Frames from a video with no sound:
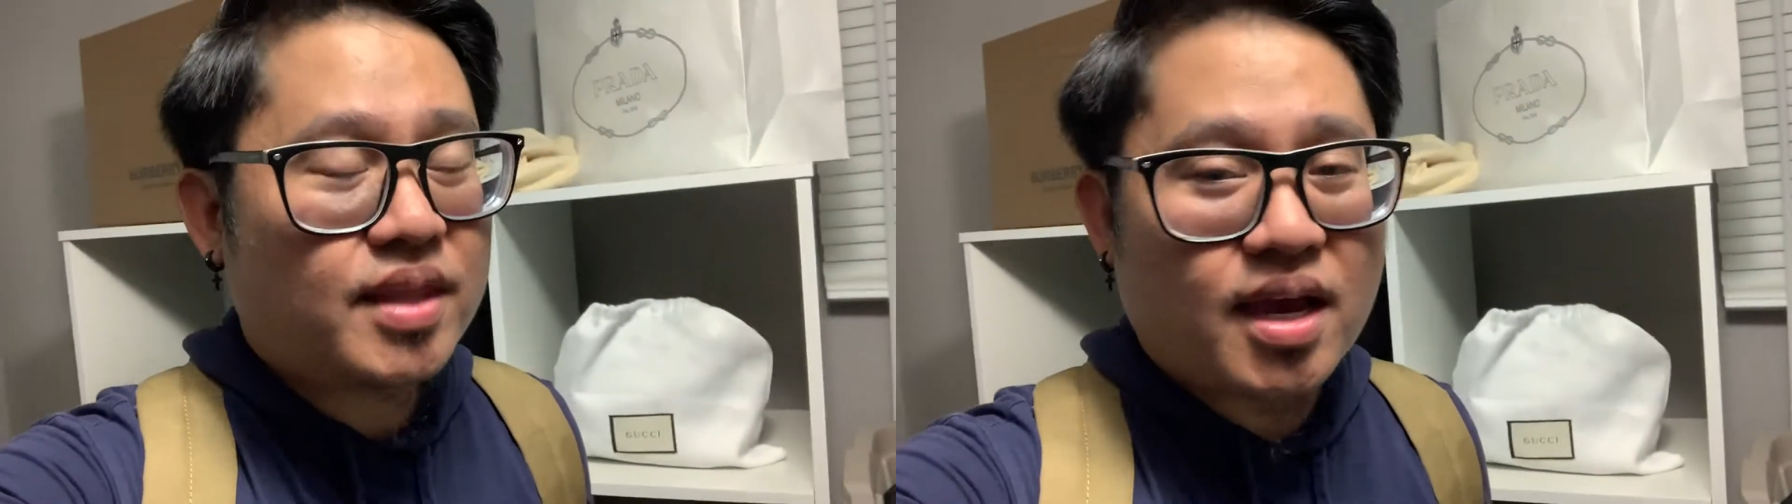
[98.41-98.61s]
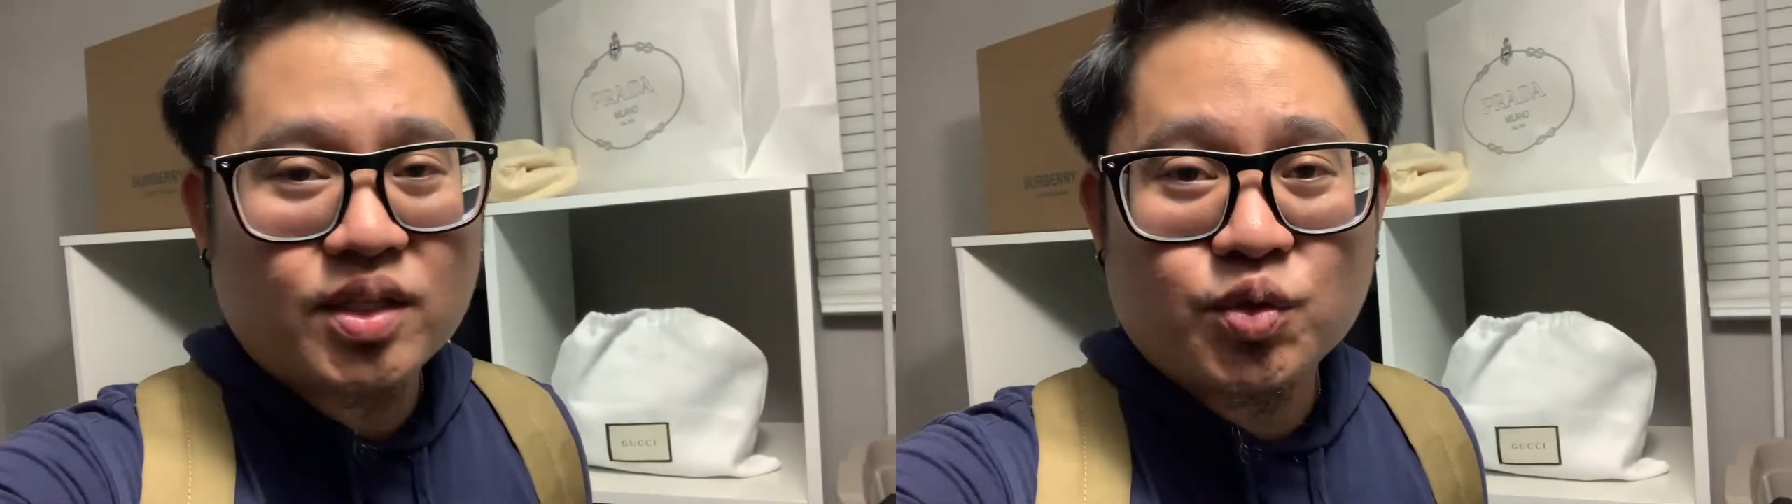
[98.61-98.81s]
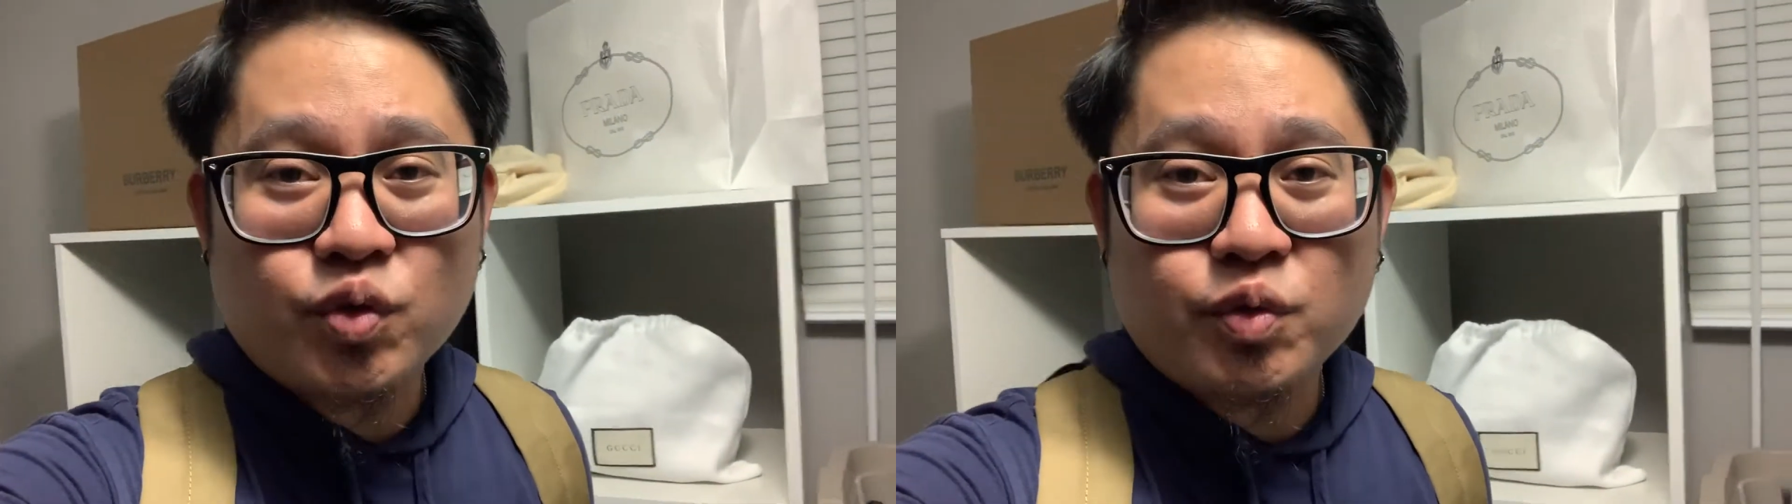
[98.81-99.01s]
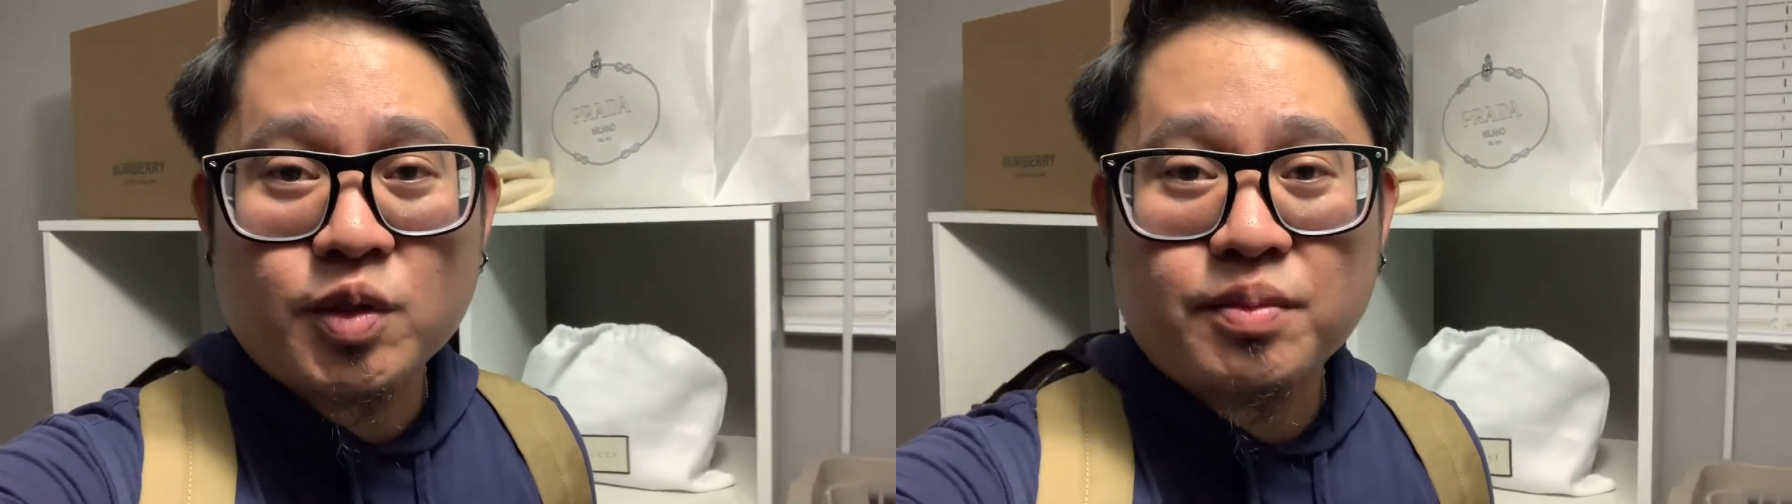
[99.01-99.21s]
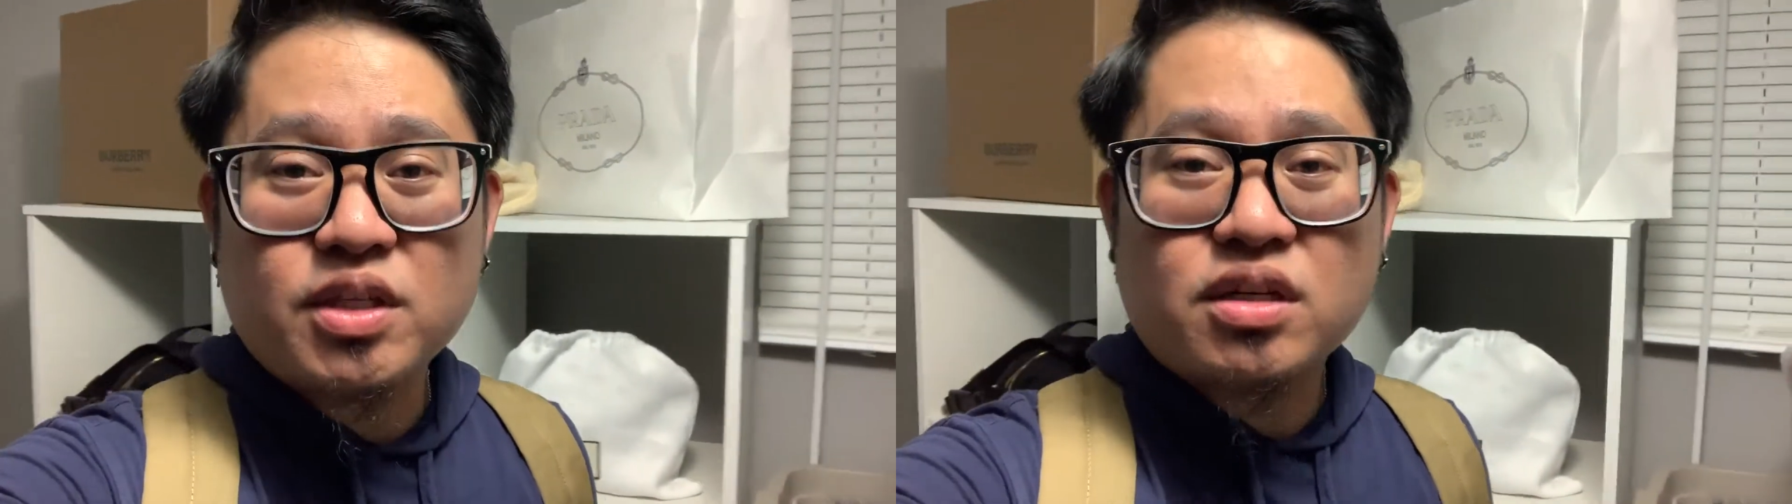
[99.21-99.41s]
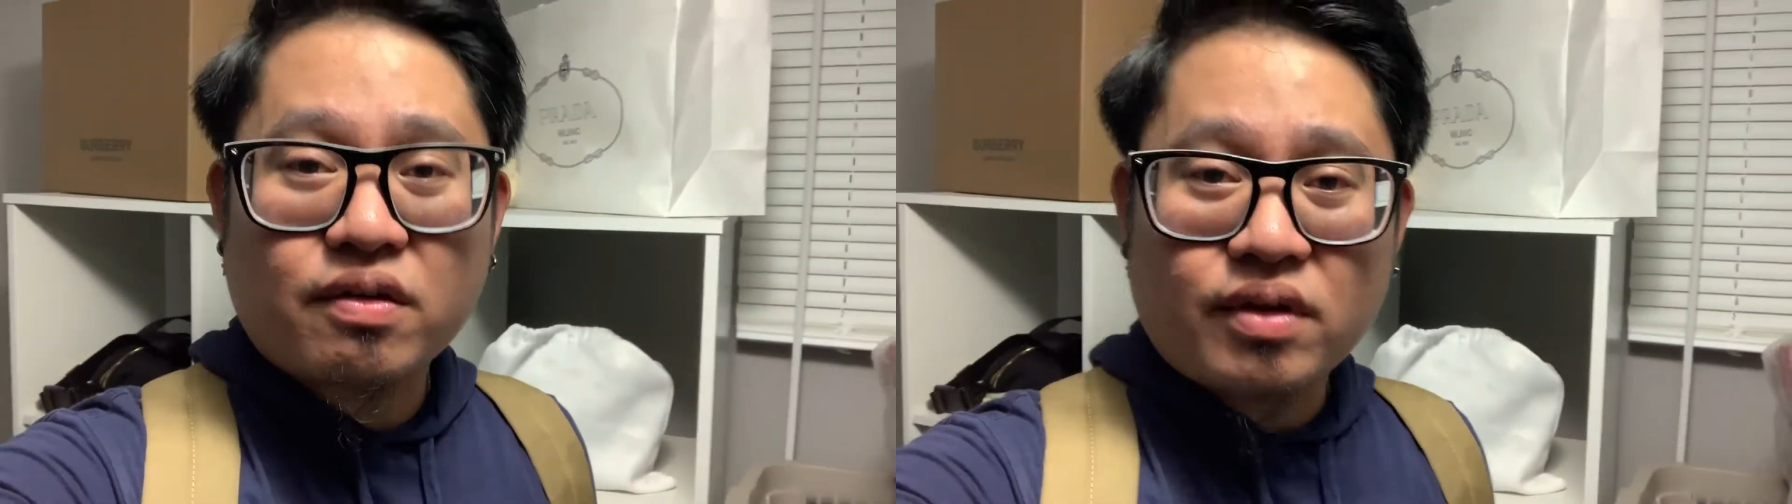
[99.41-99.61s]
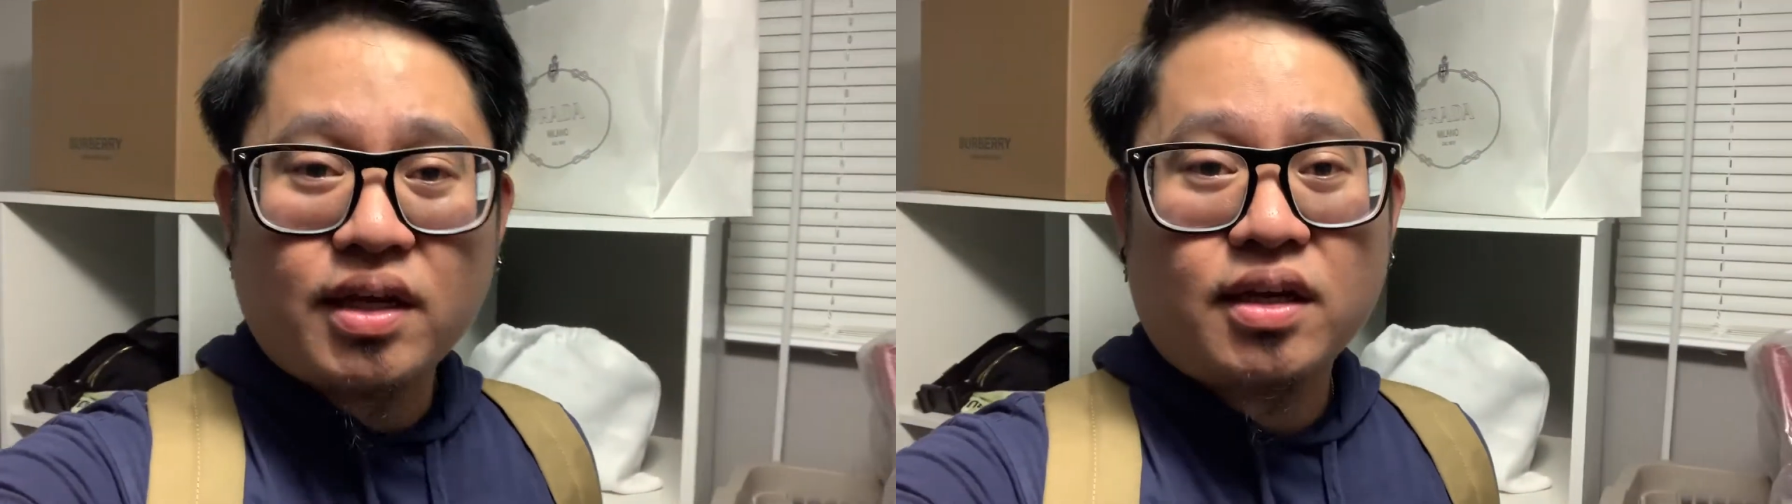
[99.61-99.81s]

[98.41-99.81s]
that we will be traveling